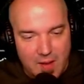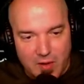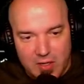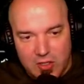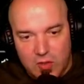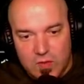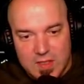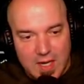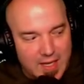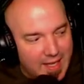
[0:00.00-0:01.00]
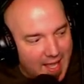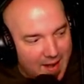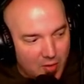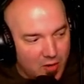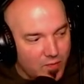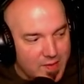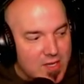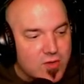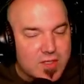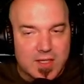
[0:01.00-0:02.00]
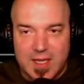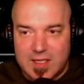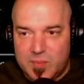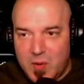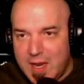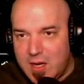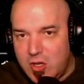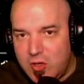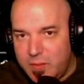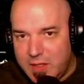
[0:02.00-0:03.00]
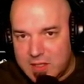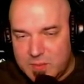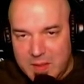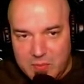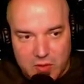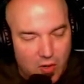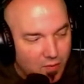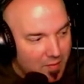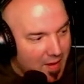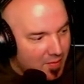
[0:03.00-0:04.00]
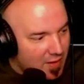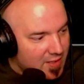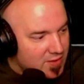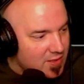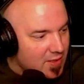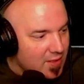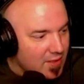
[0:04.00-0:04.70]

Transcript: I'm going to use it again. I'm going to reuse it like it's brand new because people don't remember this.